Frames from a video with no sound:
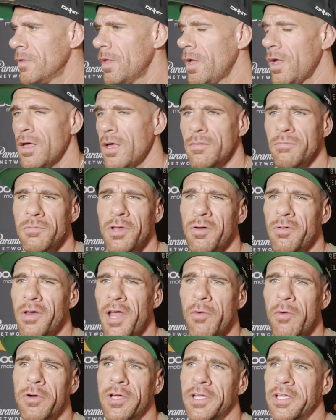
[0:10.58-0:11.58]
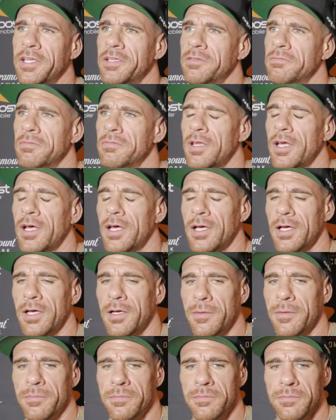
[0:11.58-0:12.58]
No, not really.
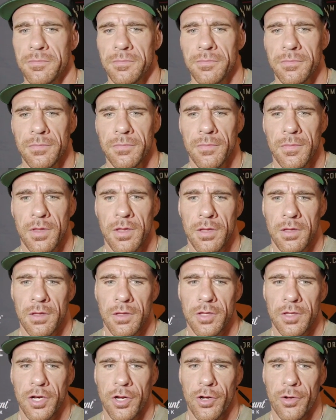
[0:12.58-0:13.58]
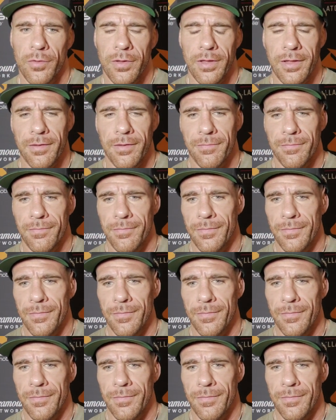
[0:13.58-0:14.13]
You know,